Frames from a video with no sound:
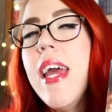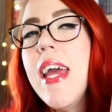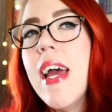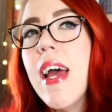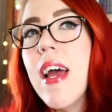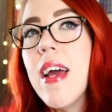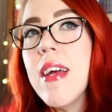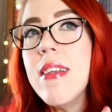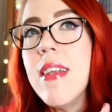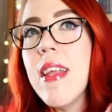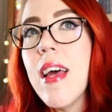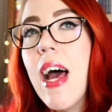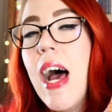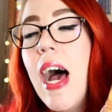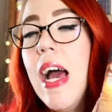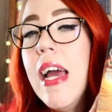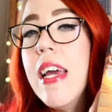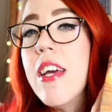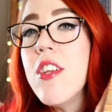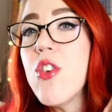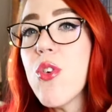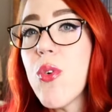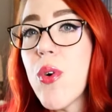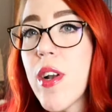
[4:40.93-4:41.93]
and
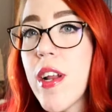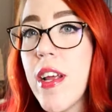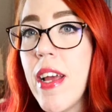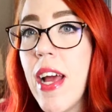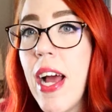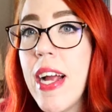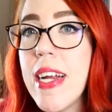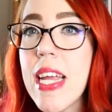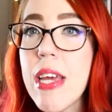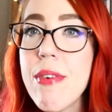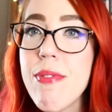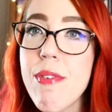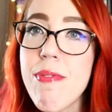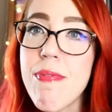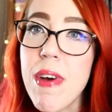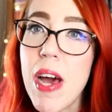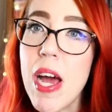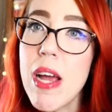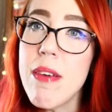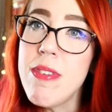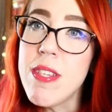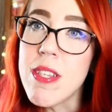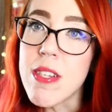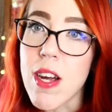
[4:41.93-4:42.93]
I adored it. I gave it
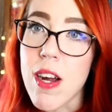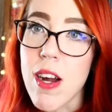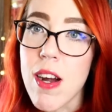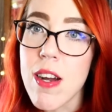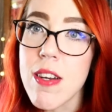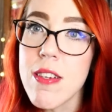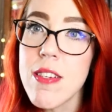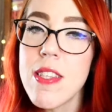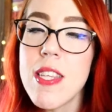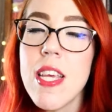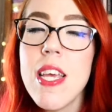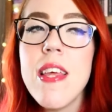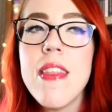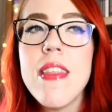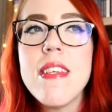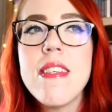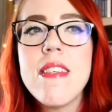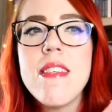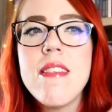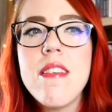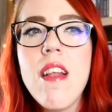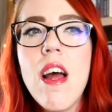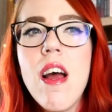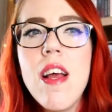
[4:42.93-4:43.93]
5 stars.
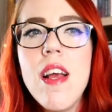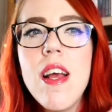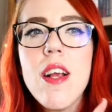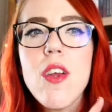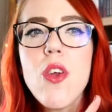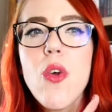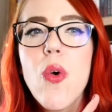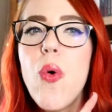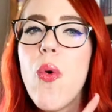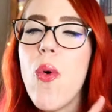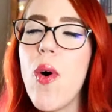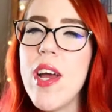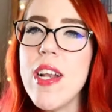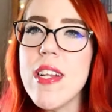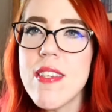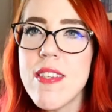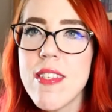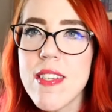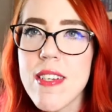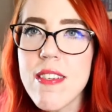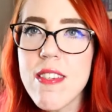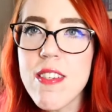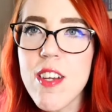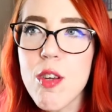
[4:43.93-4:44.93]
This is not quite a
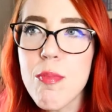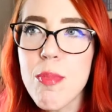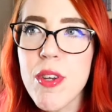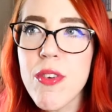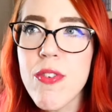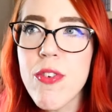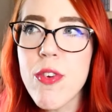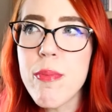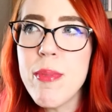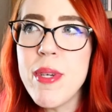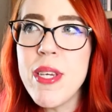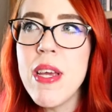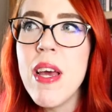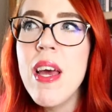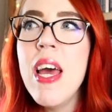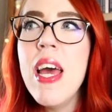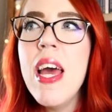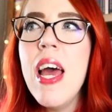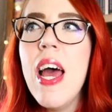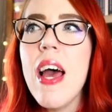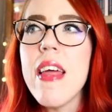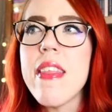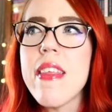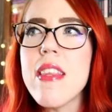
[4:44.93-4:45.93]
6-star book for me.
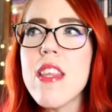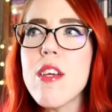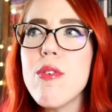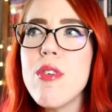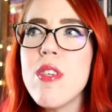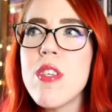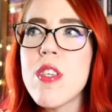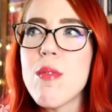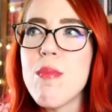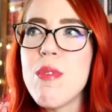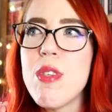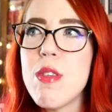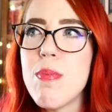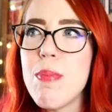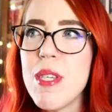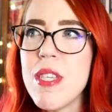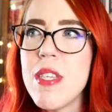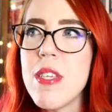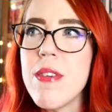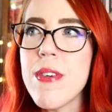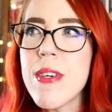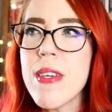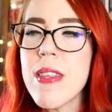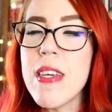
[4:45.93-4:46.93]
I think there were some
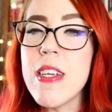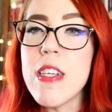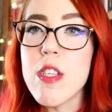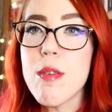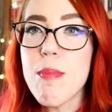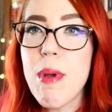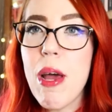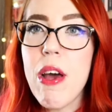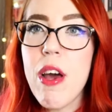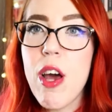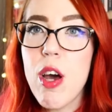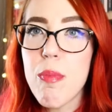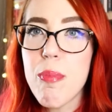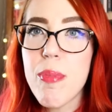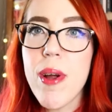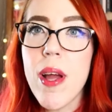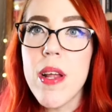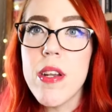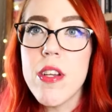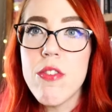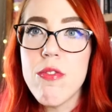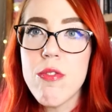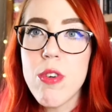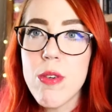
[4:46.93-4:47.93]
specific things about how
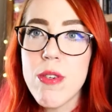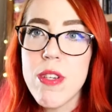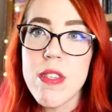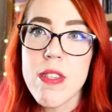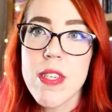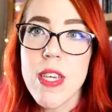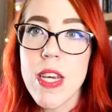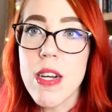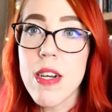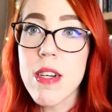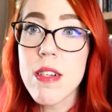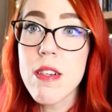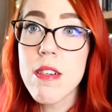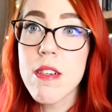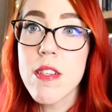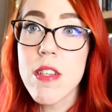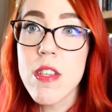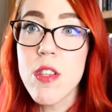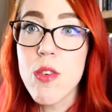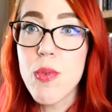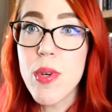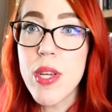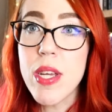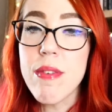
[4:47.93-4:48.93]
Brandon wrote his
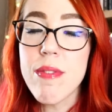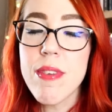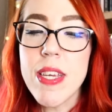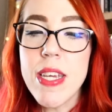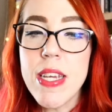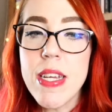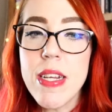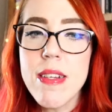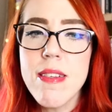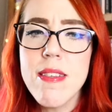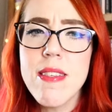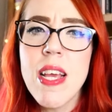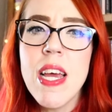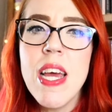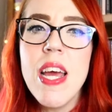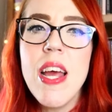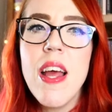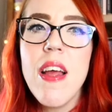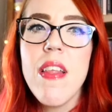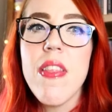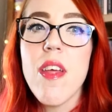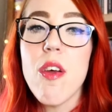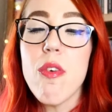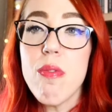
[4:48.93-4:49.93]
characters in The Way of Kings
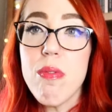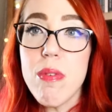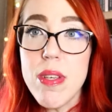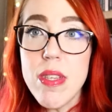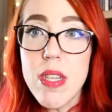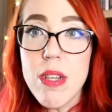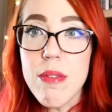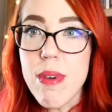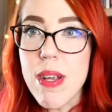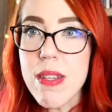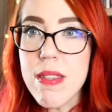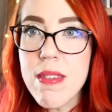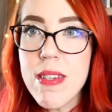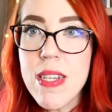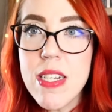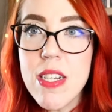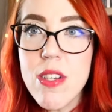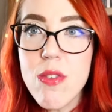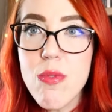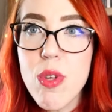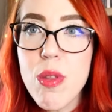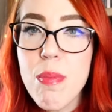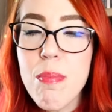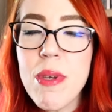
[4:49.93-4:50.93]
that really
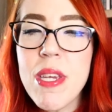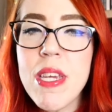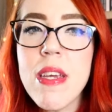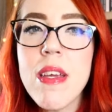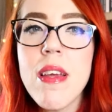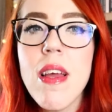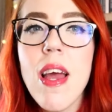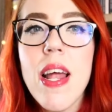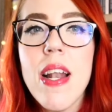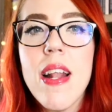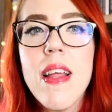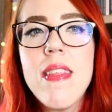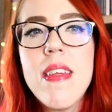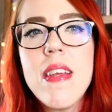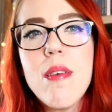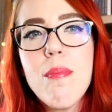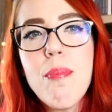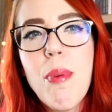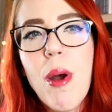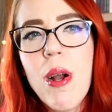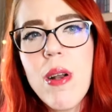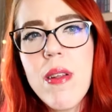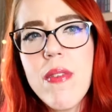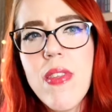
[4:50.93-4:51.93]
resonated with me, and I
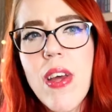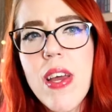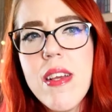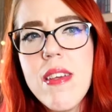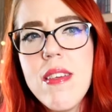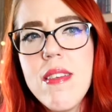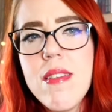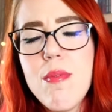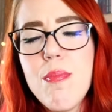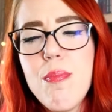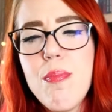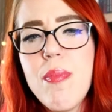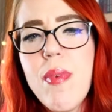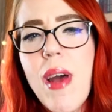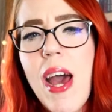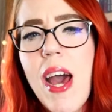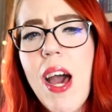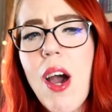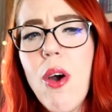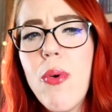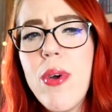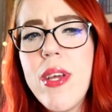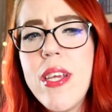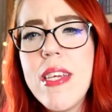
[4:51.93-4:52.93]
think part of that is
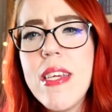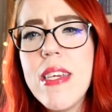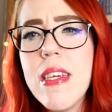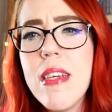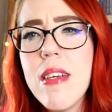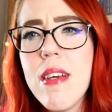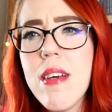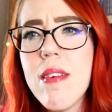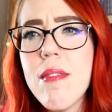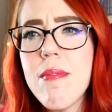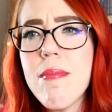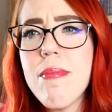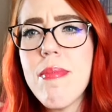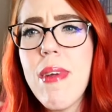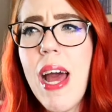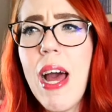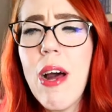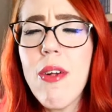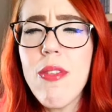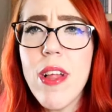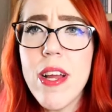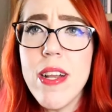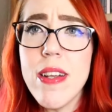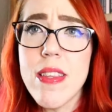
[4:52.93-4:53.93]
how he
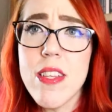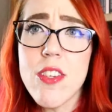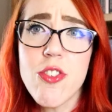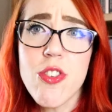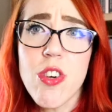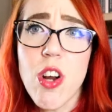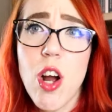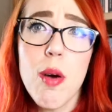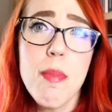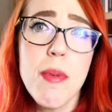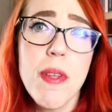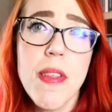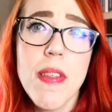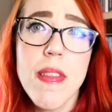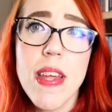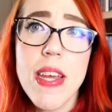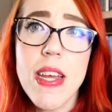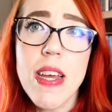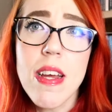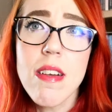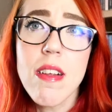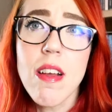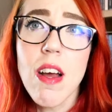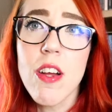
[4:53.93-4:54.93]
outlined the trauma that
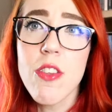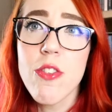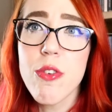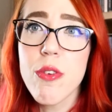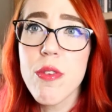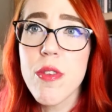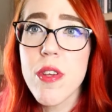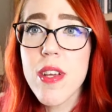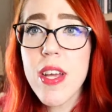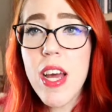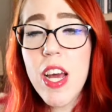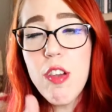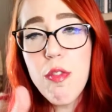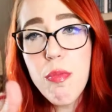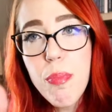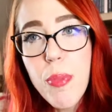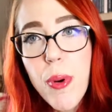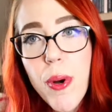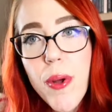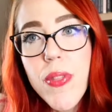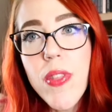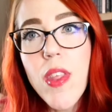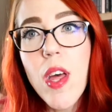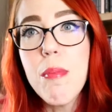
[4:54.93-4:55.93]
they had gone through that kind
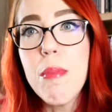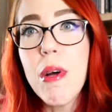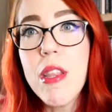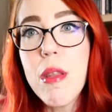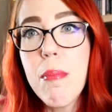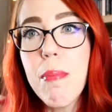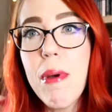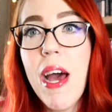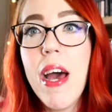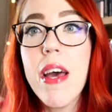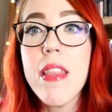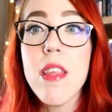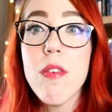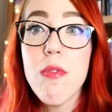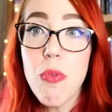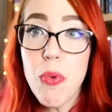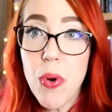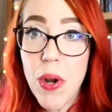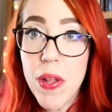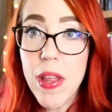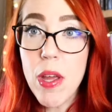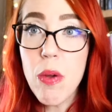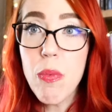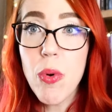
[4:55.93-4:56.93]
of put them on the path of
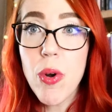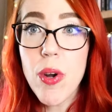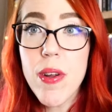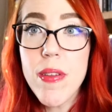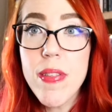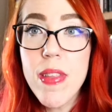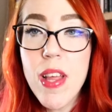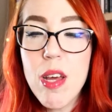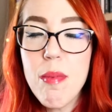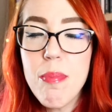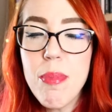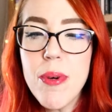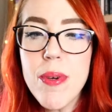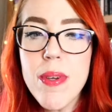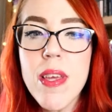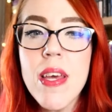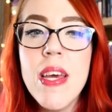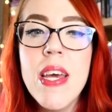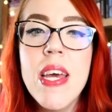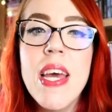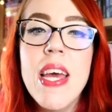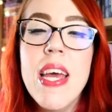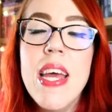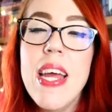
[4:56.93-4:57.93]
where they were in that
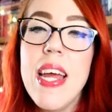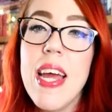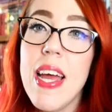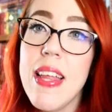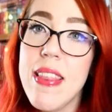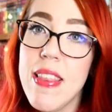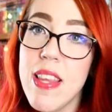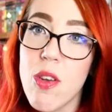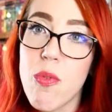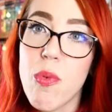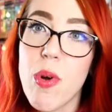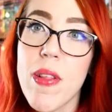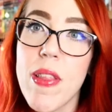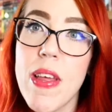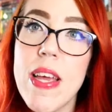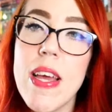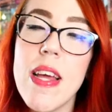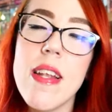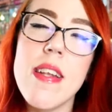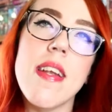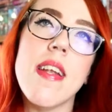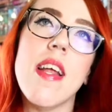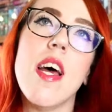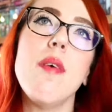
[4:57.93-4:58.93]
book, and then where
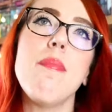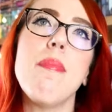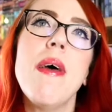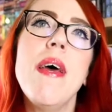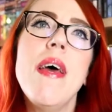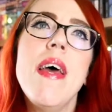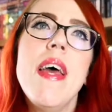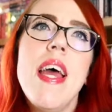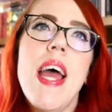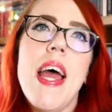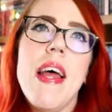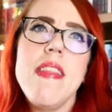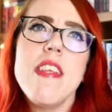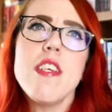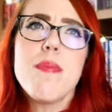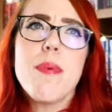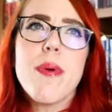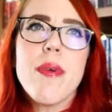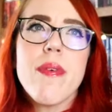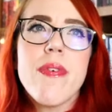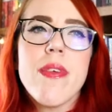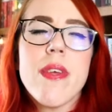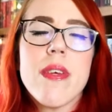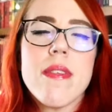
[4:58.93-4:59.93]
they ended up. And
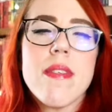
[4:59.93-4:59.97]
this book